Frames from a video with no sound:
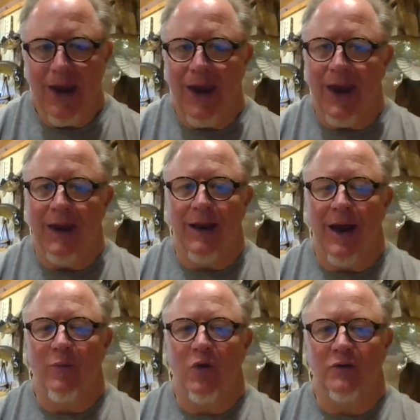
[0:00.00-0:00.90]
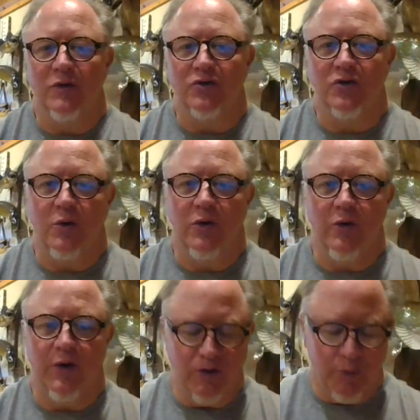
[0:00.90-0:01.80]
and I'm going to show you
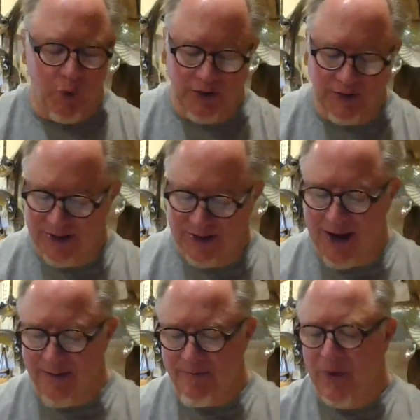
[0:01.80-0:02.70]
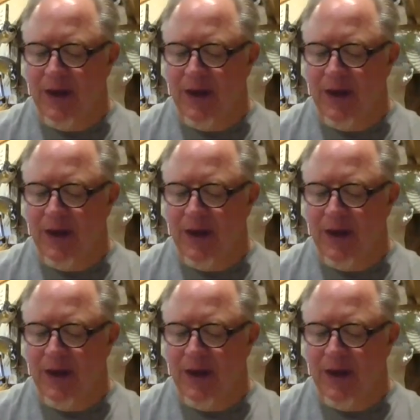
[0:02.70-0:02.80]
his book today.